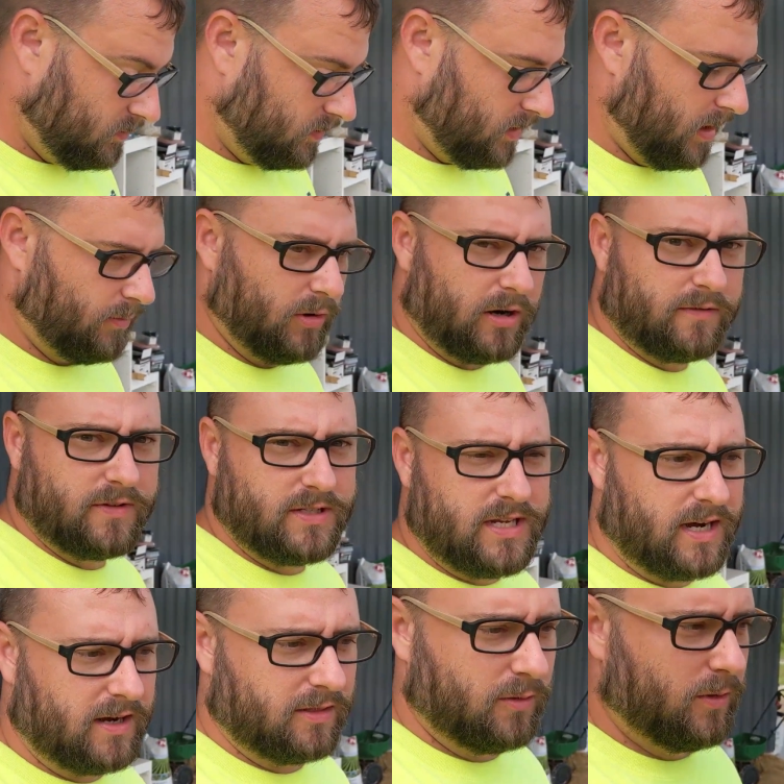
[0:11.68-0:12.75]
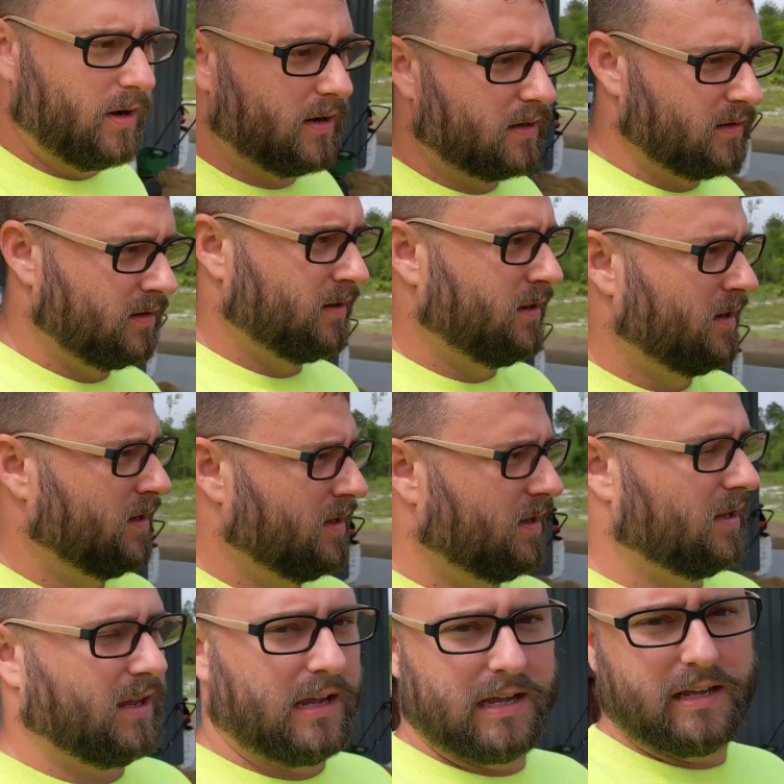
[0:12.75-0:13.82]
got breakfast out of the way
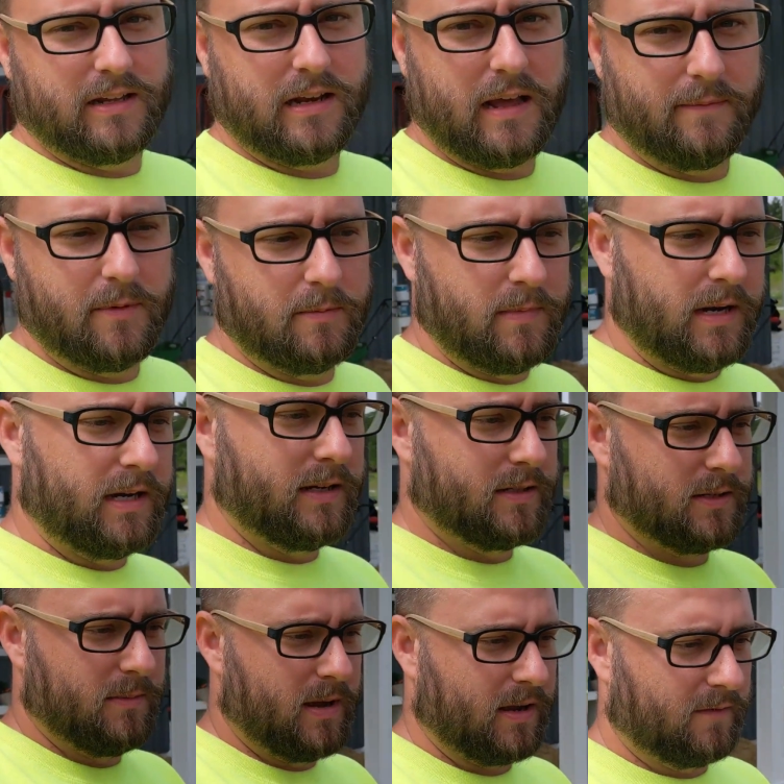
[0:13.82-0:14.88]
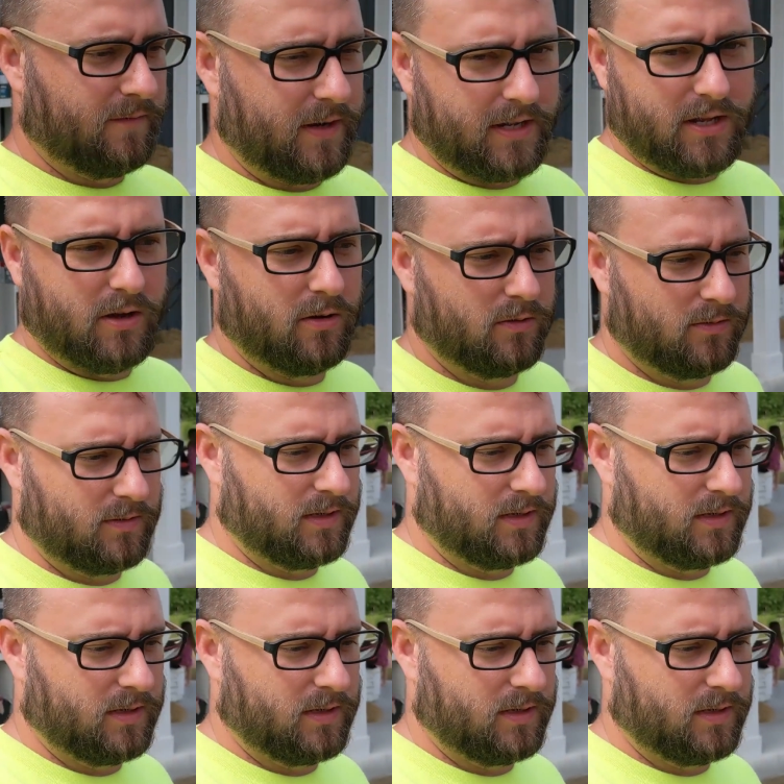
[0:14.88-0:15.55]
and have been meaning to make a video.